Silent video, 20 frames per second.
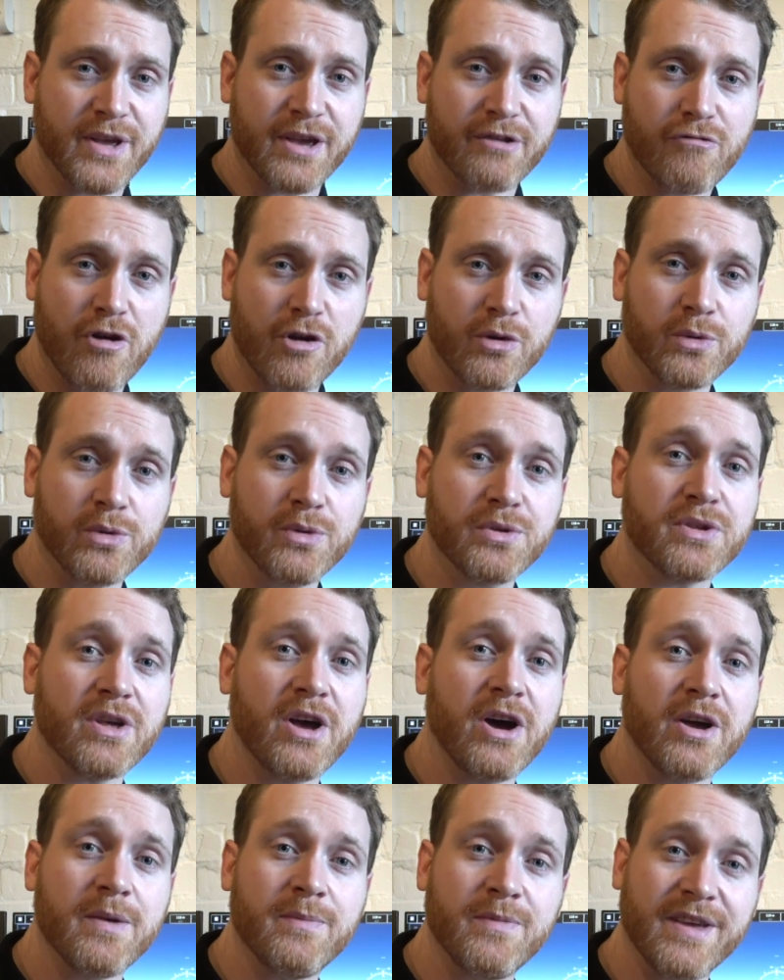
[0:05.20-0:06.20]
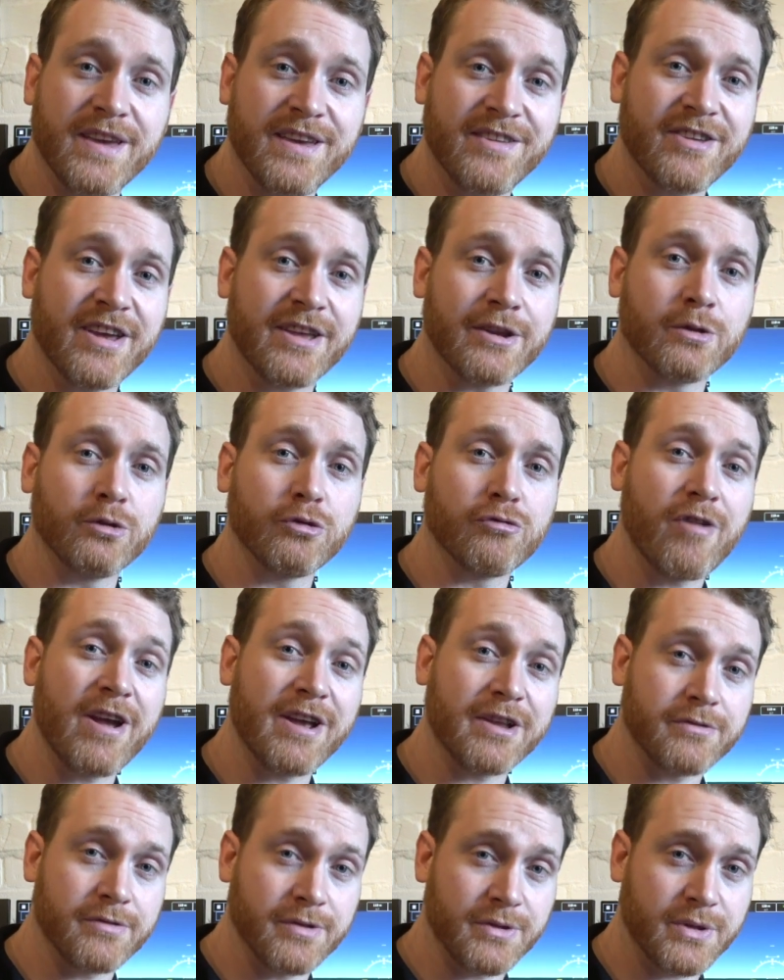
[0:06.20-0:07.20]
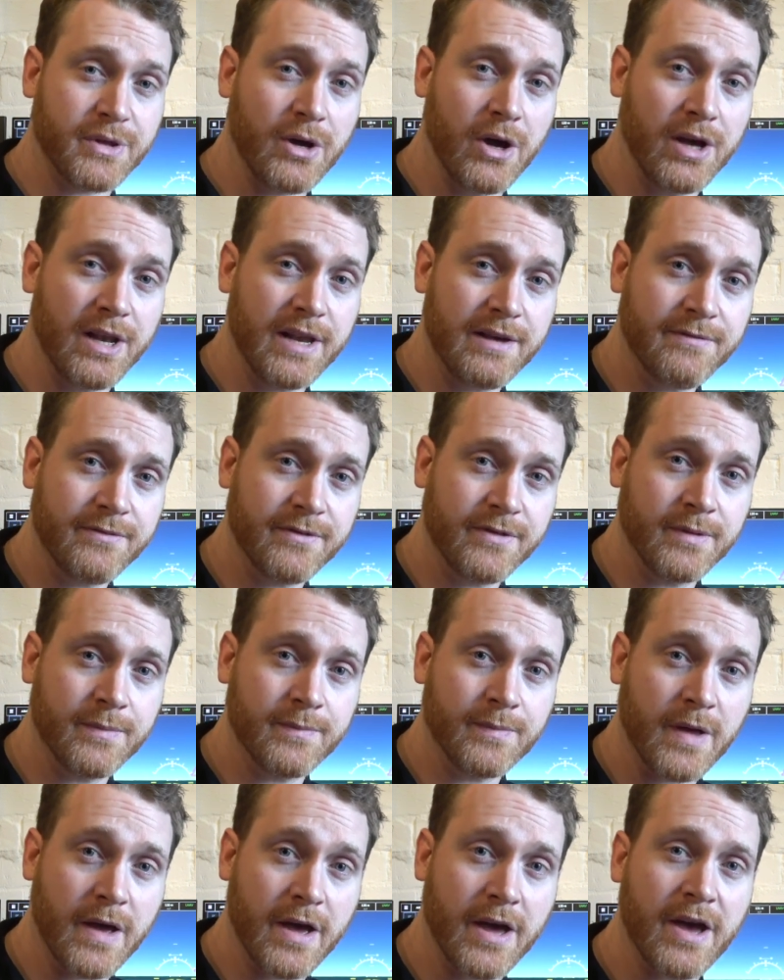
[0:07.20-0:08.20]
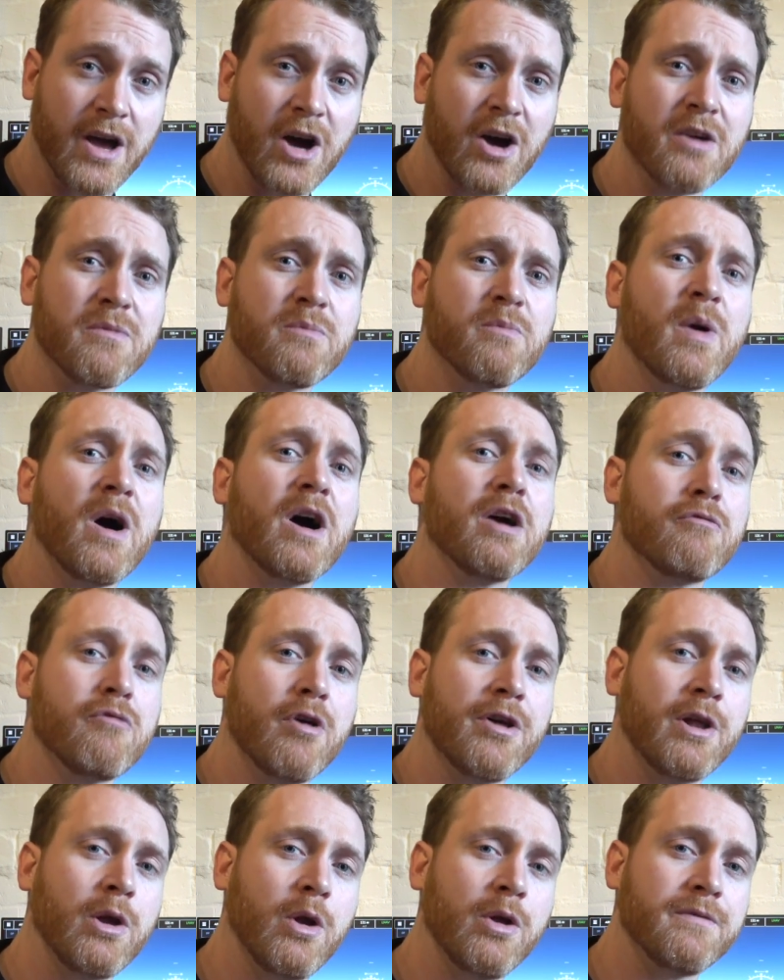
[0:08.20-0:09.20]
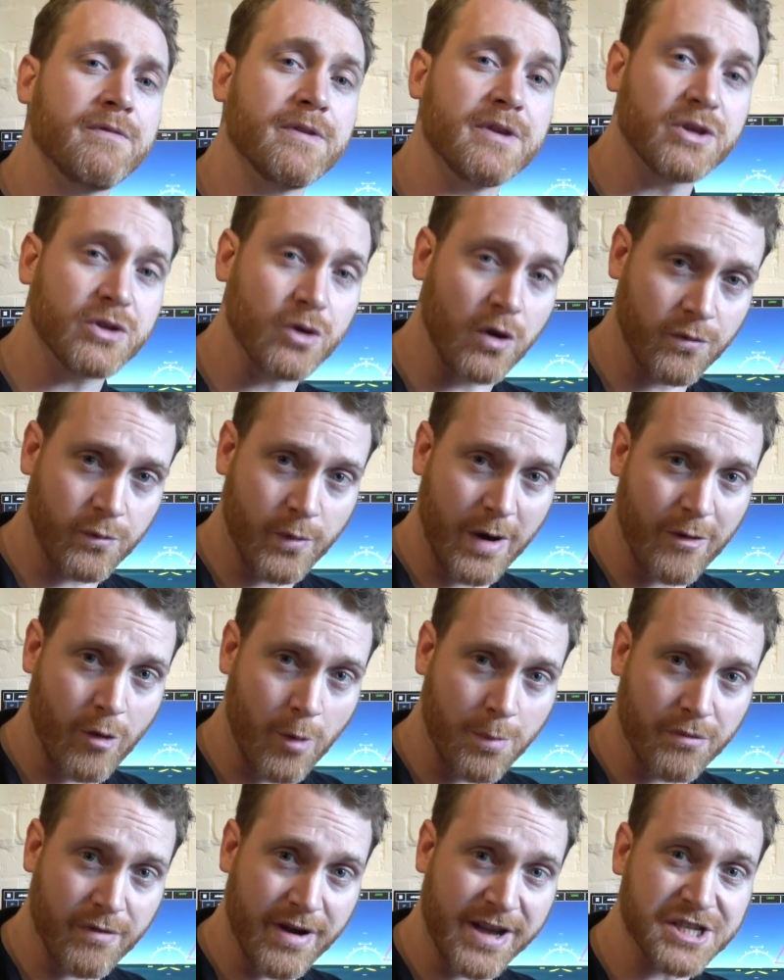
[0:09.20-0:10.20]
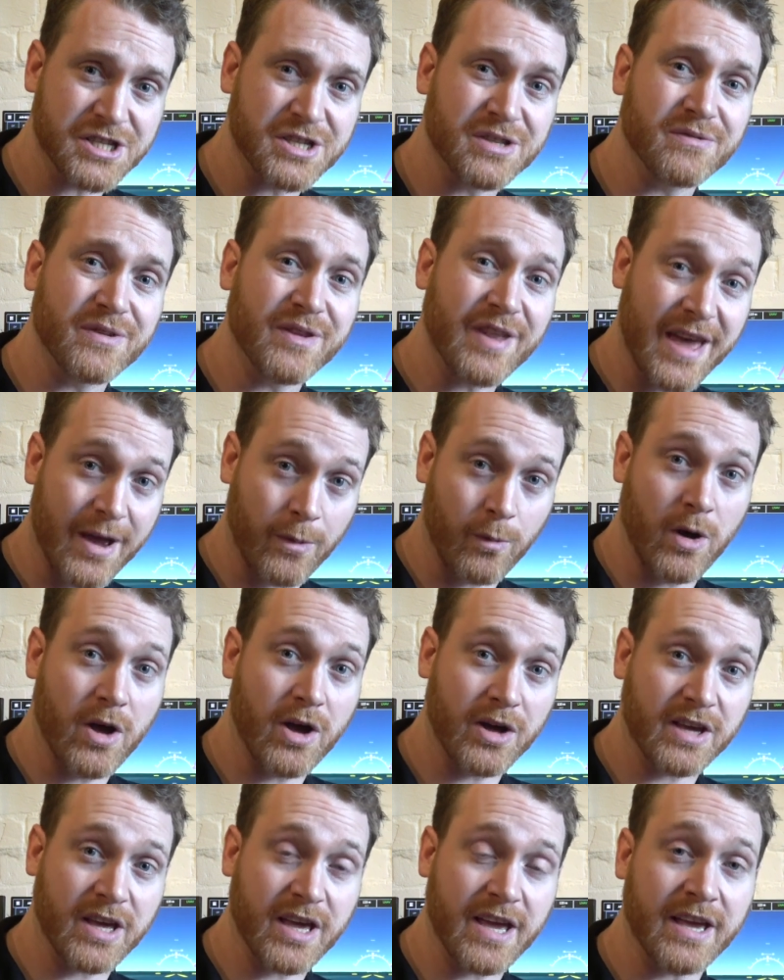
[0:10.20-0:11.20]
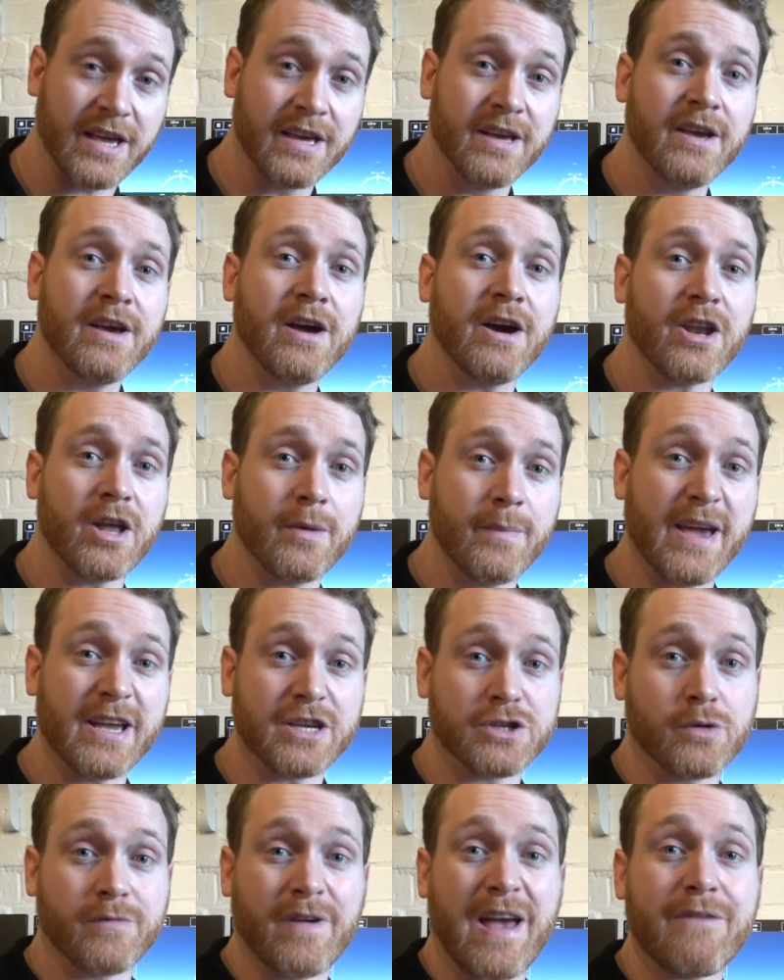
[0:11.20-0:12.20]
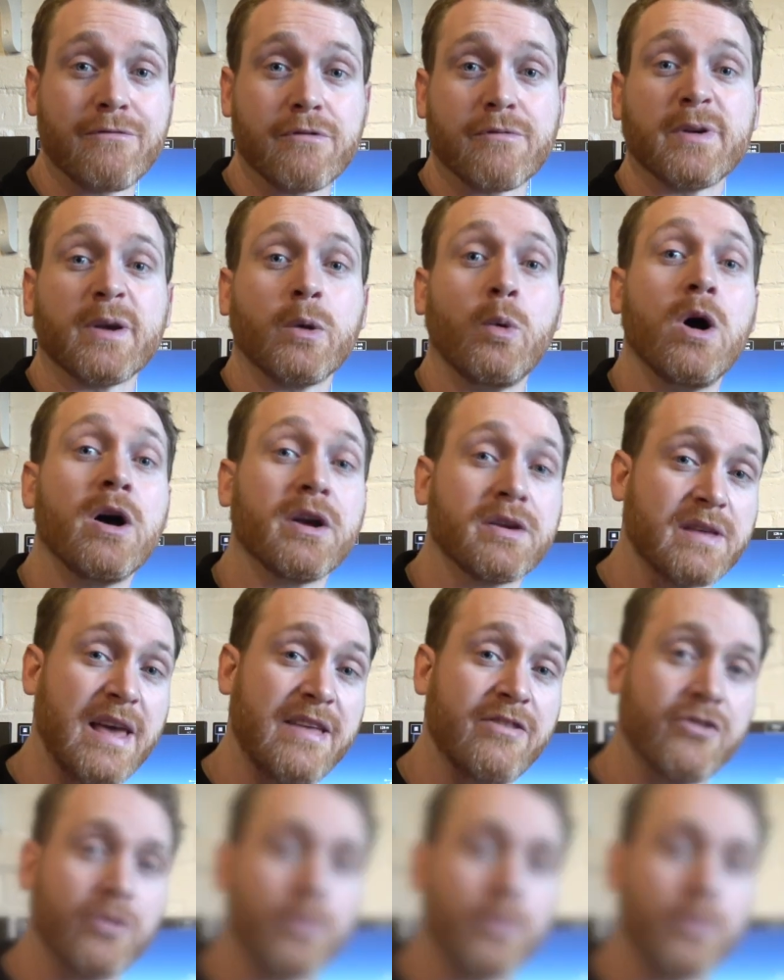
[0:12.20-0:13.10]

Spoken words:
Nick Ruggles. I'm the technical director at Skyfleet. I run a lot of the software operations, the networking, and I make sure that everything works end